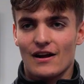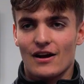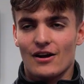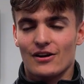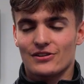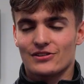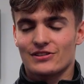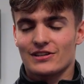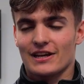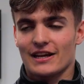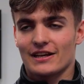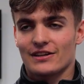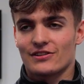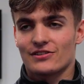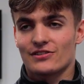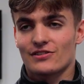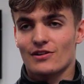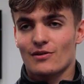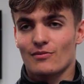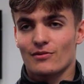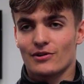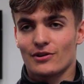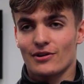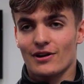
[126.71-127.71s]
I'd say to
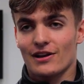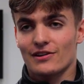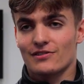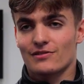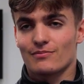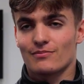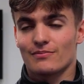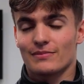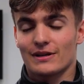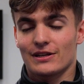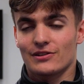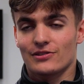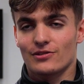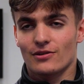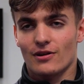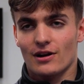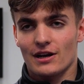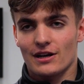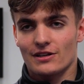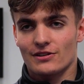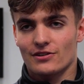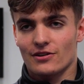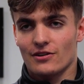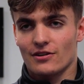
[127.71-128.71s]
someone who hasn't been to
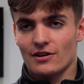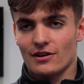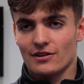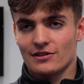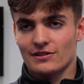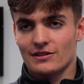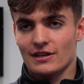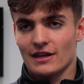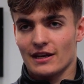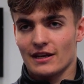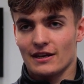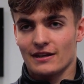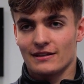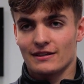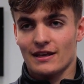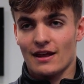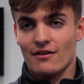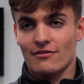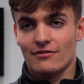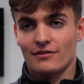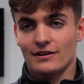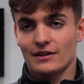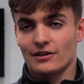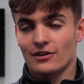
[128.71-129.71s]
iZone, I'd say
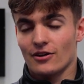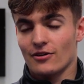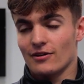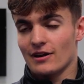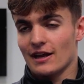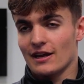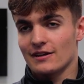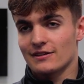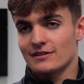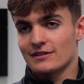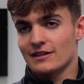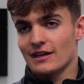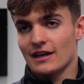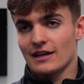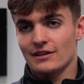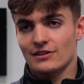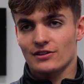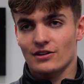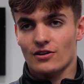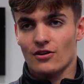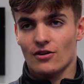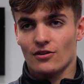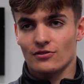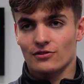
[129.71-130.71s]
definitely don't hesitate
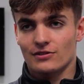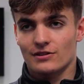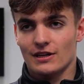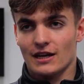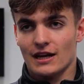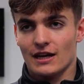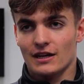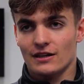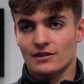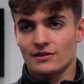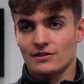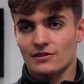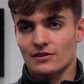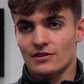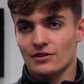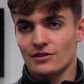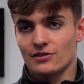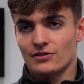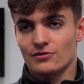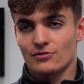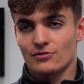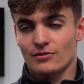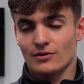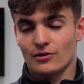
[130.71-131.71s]
to contact,
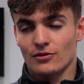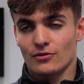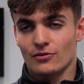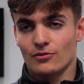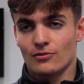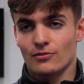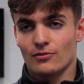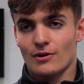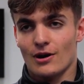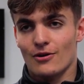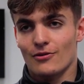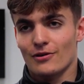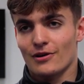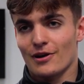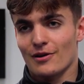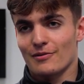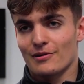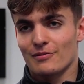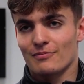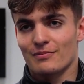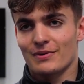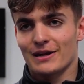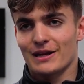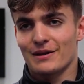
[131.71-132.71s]
because we're all
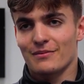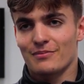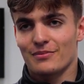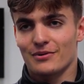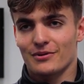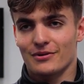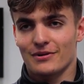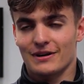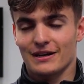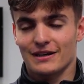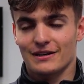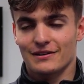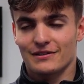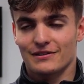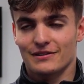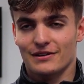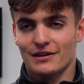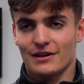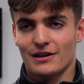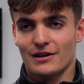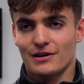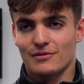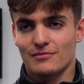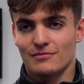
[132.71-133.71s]
welcoming people, and
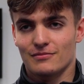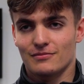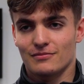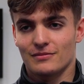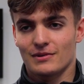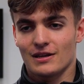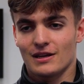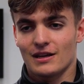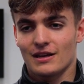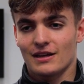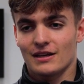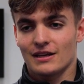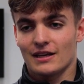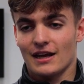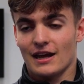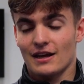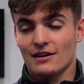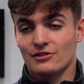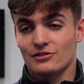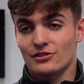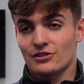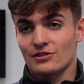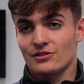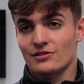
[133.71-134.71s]

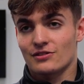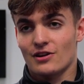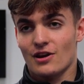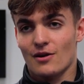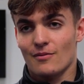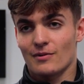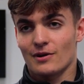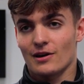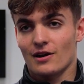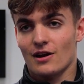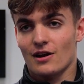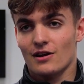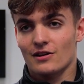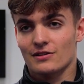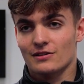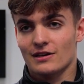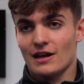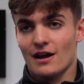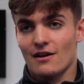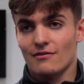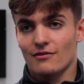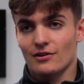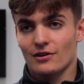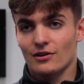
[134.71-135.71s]
just come and ask,
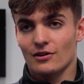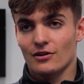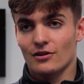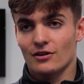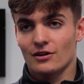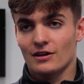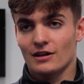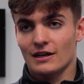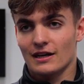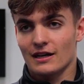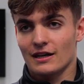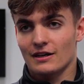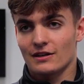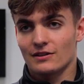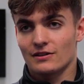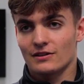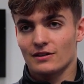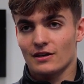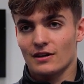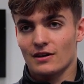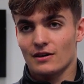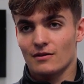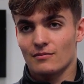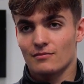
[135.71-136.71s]
have a look,
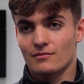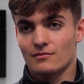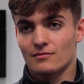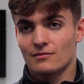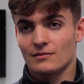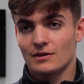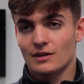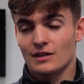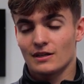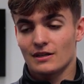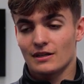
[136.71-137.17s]
and